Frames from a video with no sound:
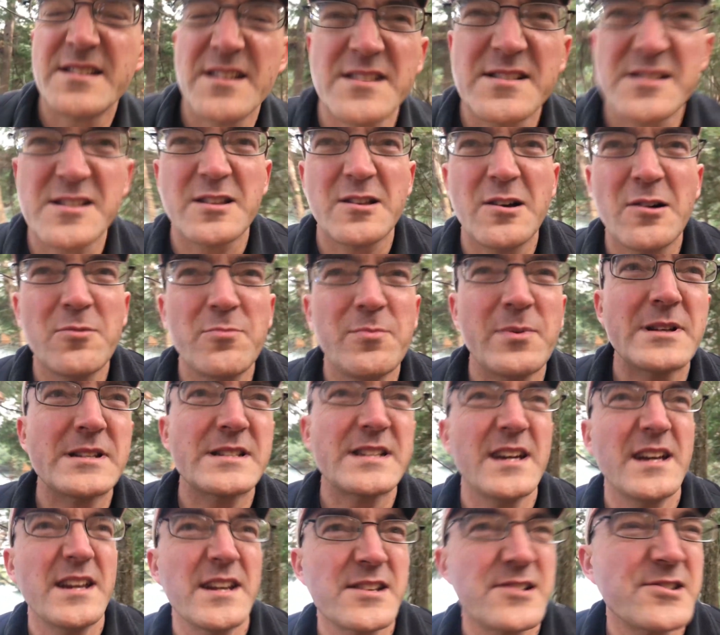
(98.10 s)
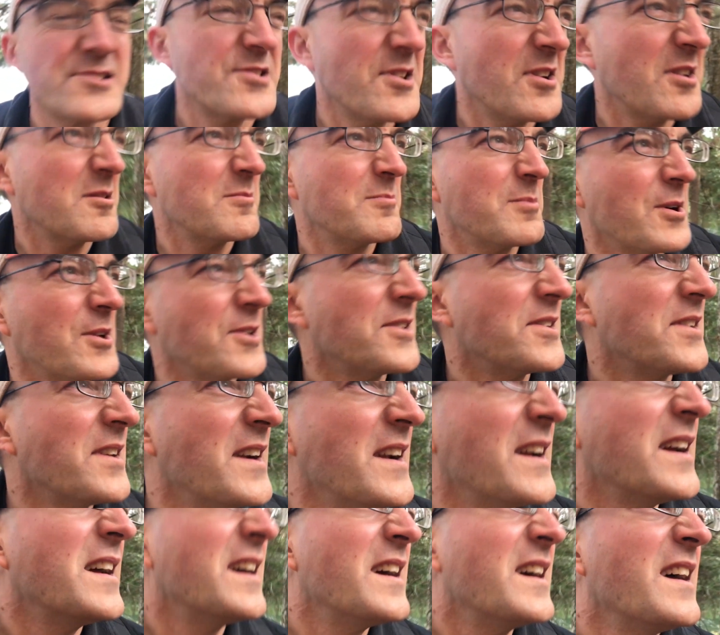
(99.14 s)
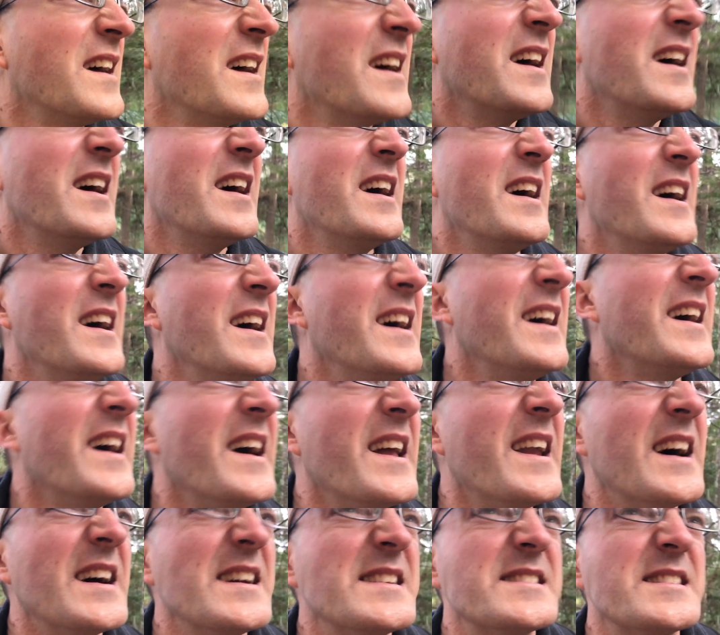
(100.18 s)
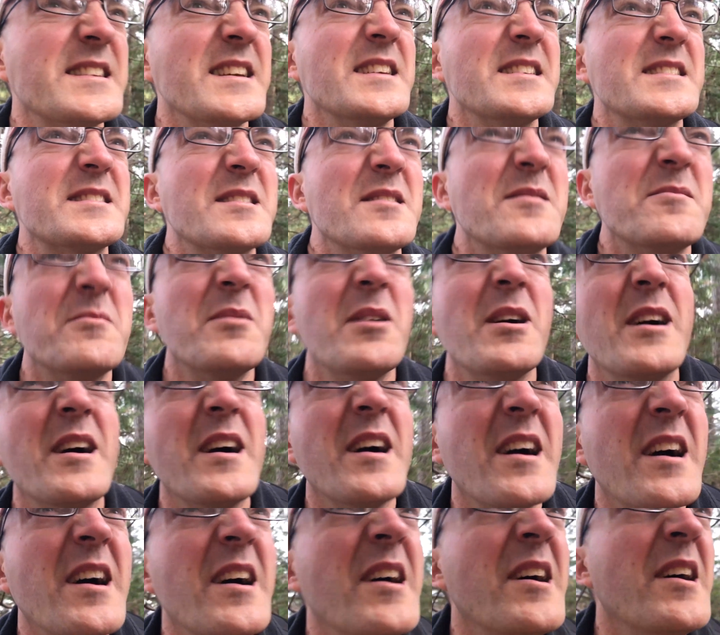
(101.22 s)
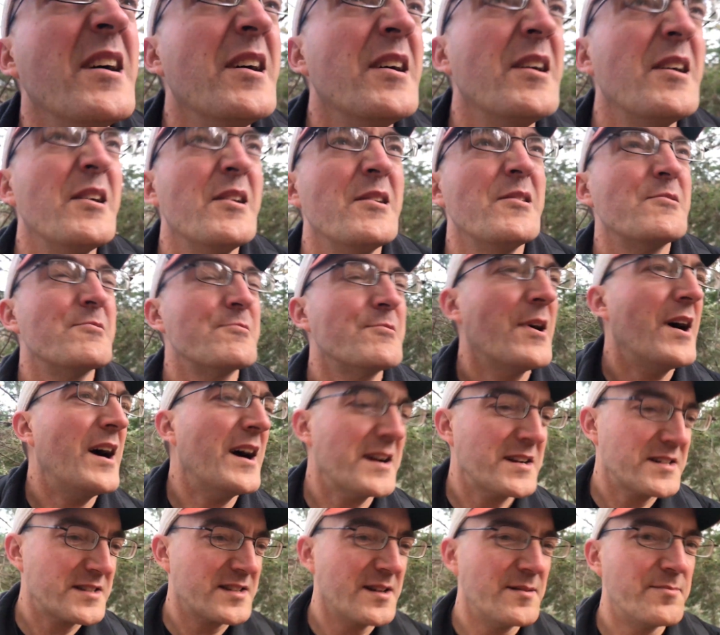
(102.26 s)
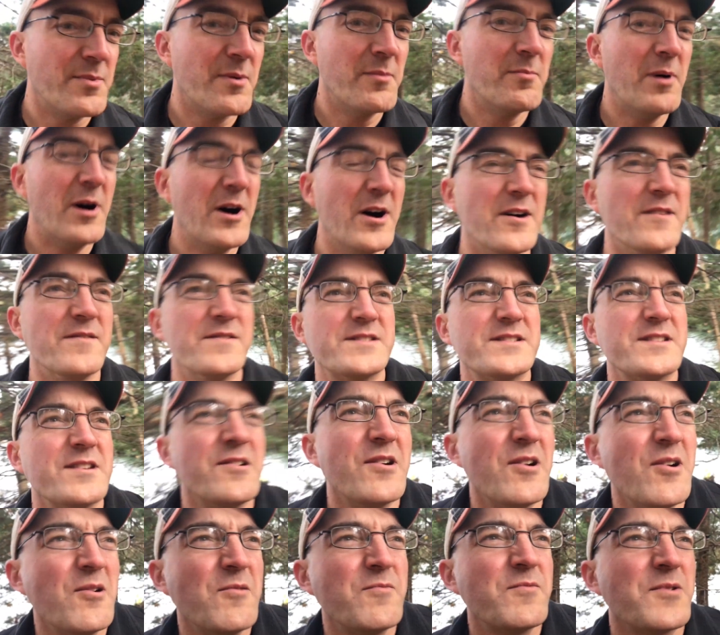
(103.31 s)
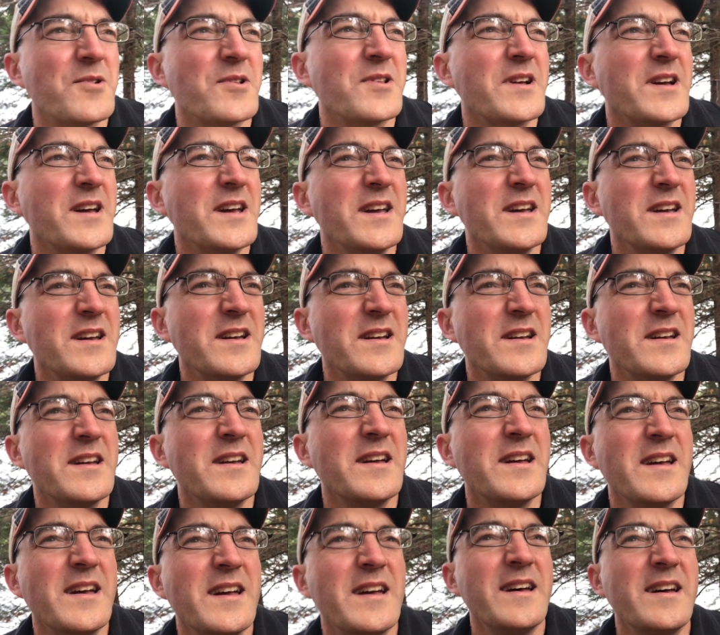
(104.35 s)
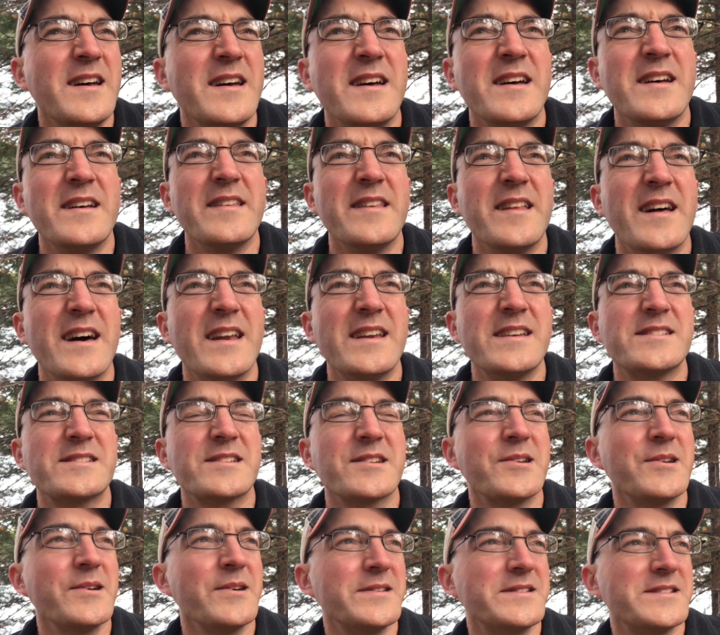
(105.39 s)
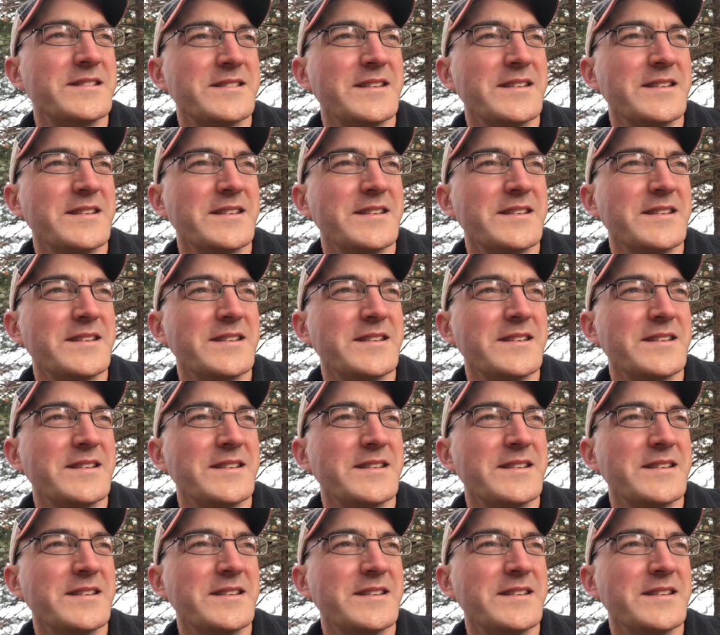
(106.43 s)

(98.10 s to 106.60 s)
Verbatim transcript: The slope is getting sharper, and I see some rocks up above, so hopefully that is a good